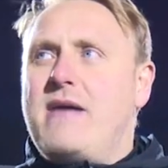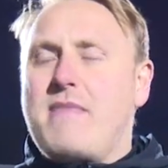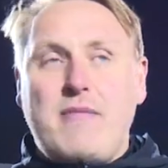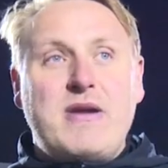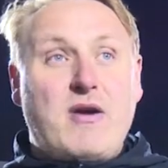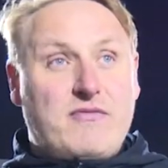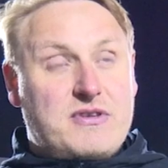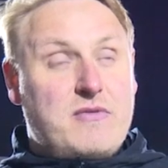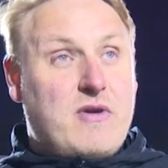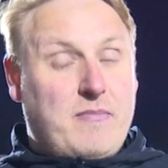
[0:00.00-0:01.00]
I mean,
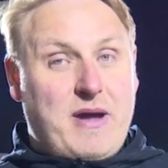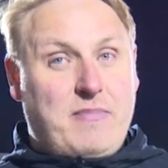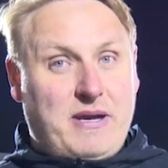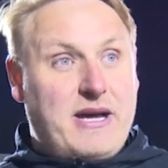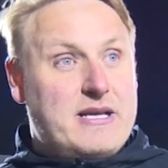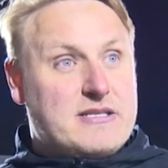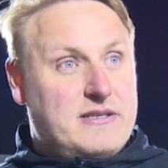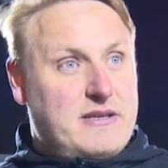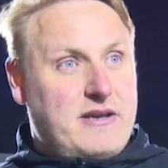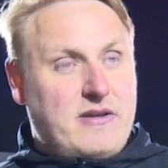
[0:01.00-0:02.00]
obviously we've got better players,
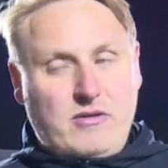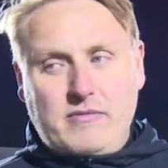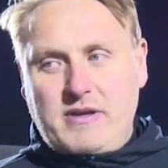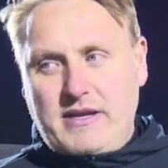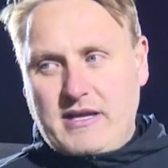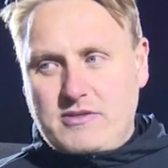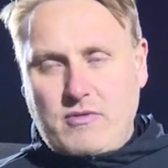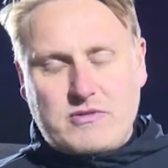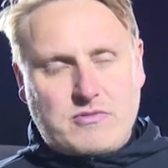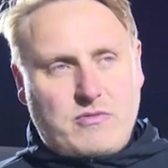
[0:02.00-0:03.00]
and ultimately that's
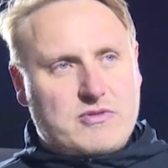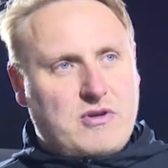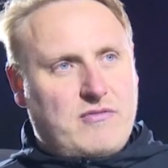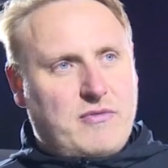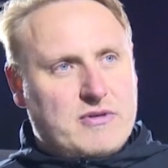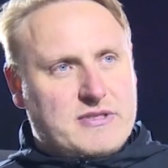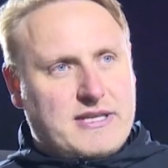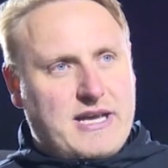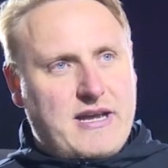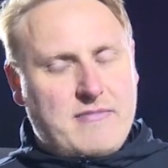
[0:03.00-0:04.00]
what sort of won us the
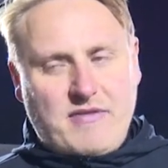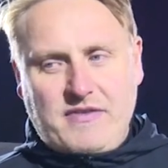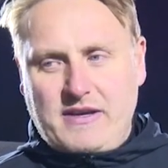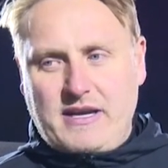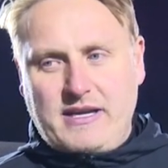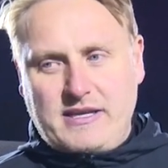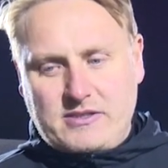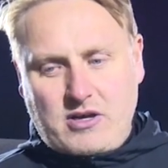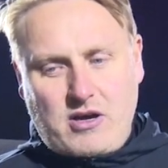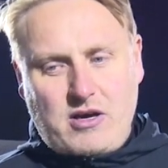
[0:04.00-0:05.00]
game. I think like it's
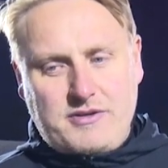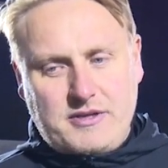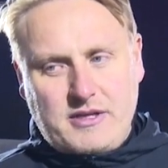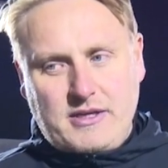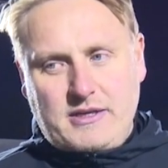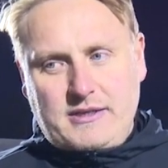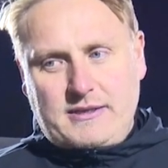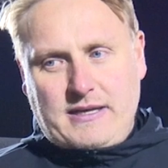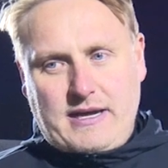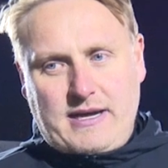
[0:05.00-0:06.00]
hard
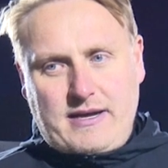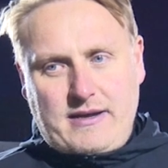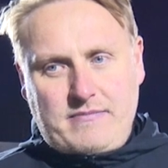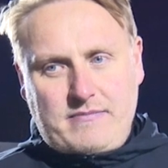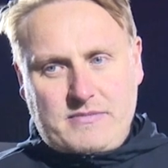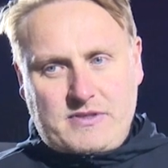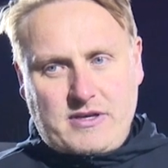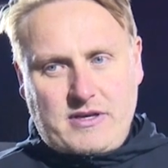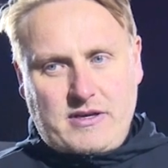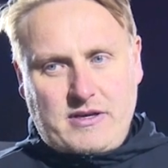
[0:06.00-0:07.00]

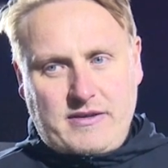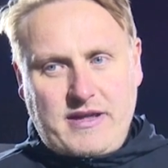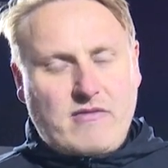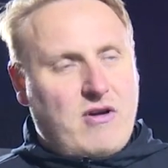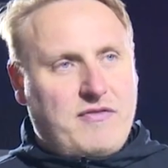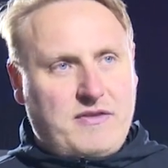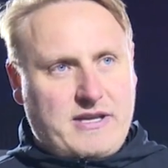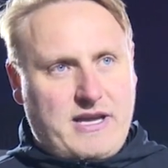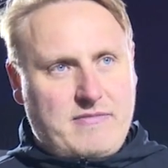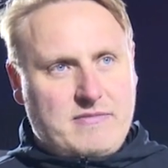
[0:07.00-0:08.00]
to, they're awful
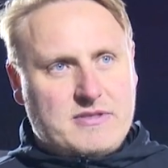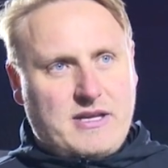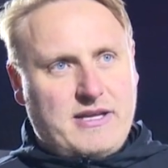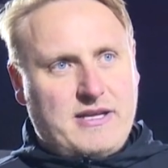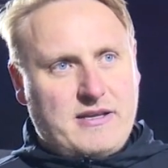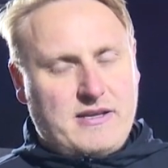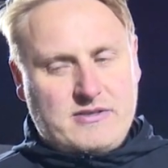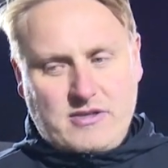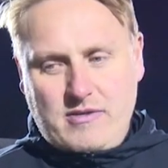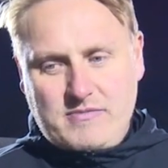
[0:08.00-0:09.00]
games like in
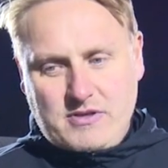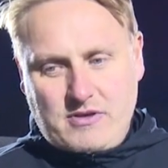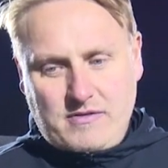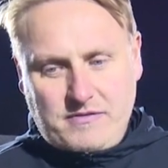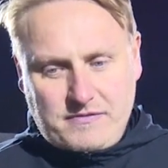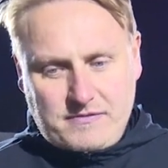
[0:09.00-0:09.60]
terms of